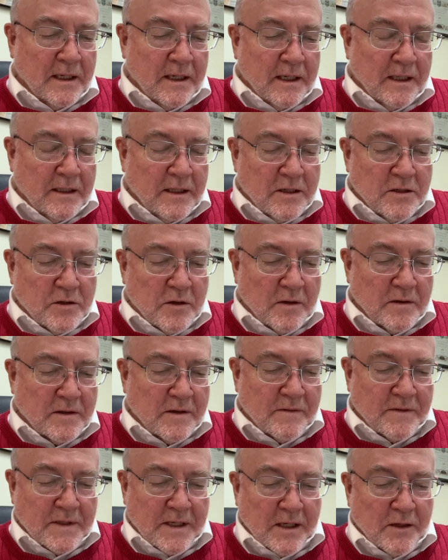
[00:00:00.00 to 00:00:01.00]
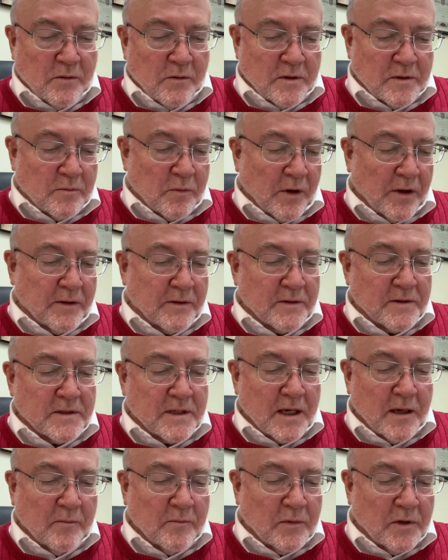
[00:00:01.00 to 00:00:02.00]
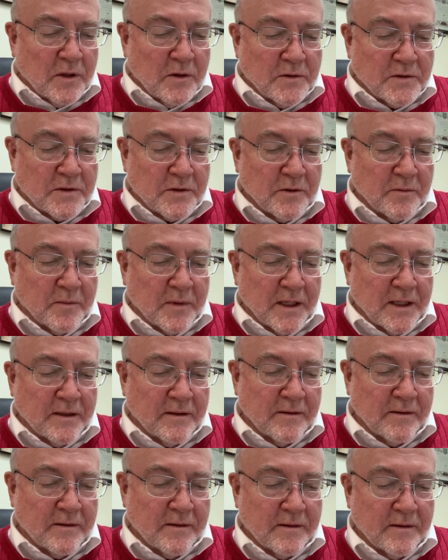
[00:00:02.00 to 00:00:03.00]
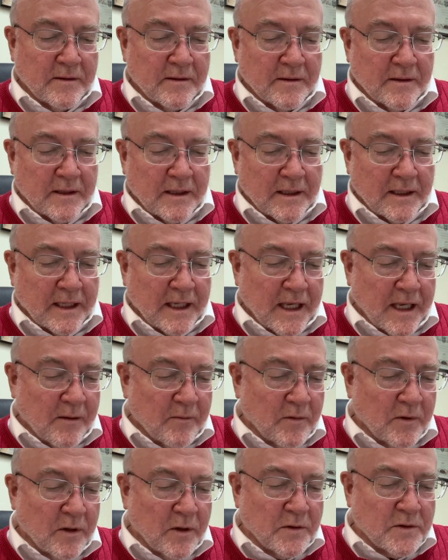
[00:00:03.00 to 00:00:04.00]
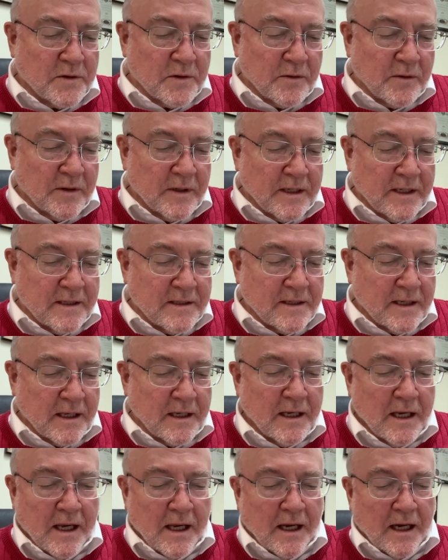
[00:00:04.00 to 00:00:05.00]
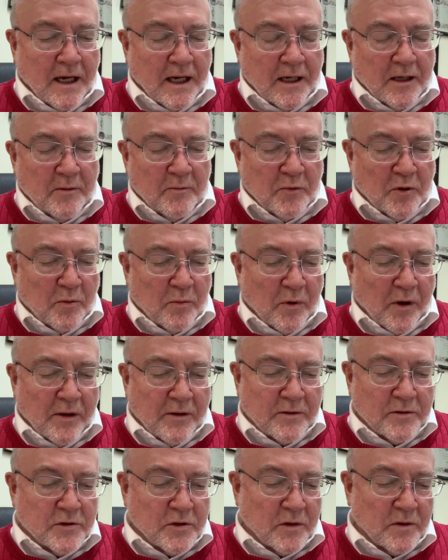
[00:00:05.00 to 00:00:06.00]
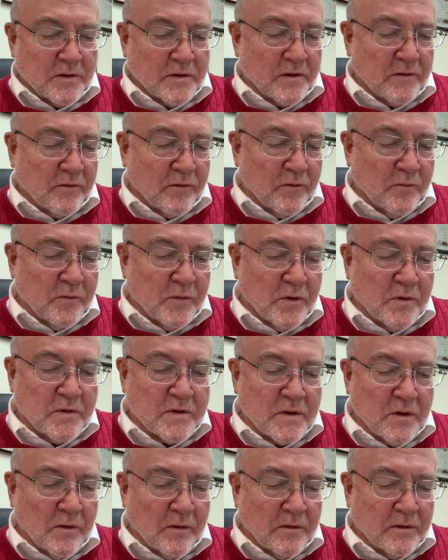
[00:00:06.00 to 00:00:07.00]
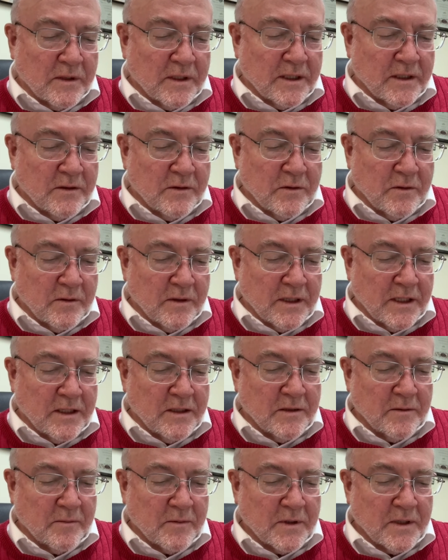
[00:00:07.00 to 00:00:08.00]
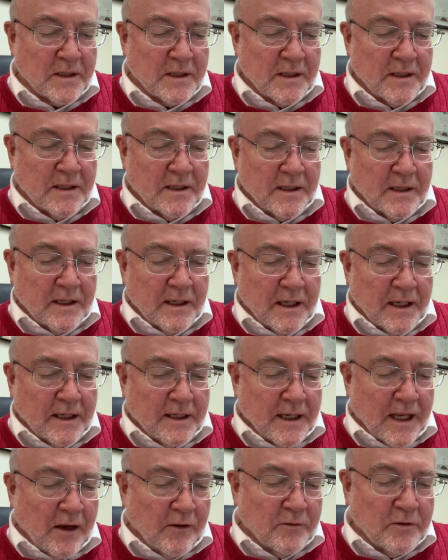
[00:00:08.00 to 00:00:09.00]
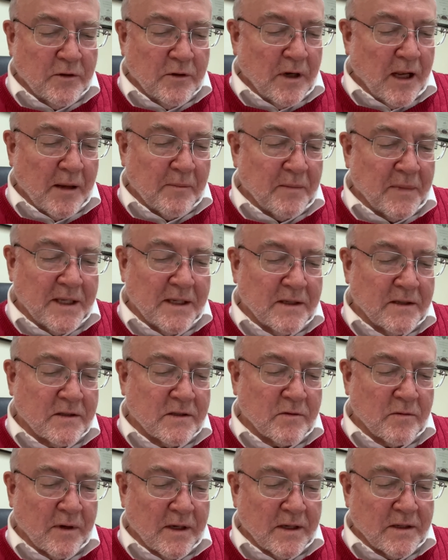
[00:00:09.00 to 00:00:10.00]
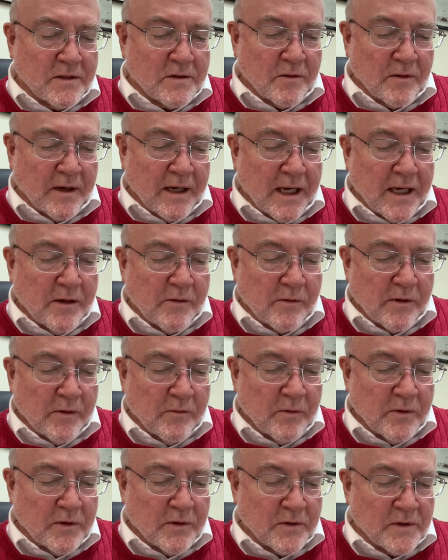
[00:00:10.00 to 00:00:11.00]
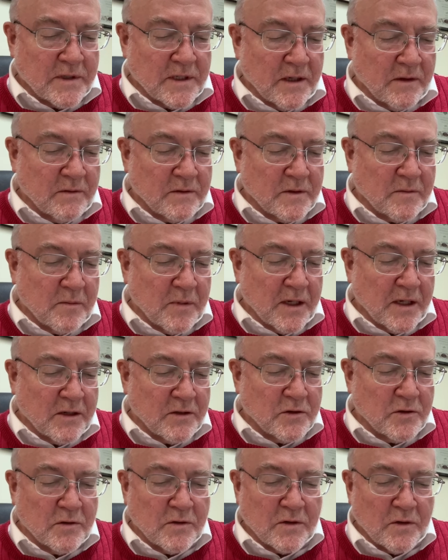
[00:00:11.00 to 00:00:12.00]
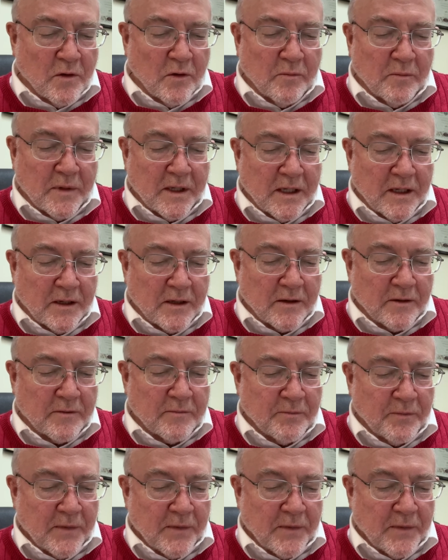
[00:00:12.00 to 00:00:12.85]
And then Joseph said to his brothers, "Come closer to me." And they came closer, and he said, "I am your brother Joseph, whom you sold into Egypt. And now do not be distressed or angry with yourselves because you sold me here,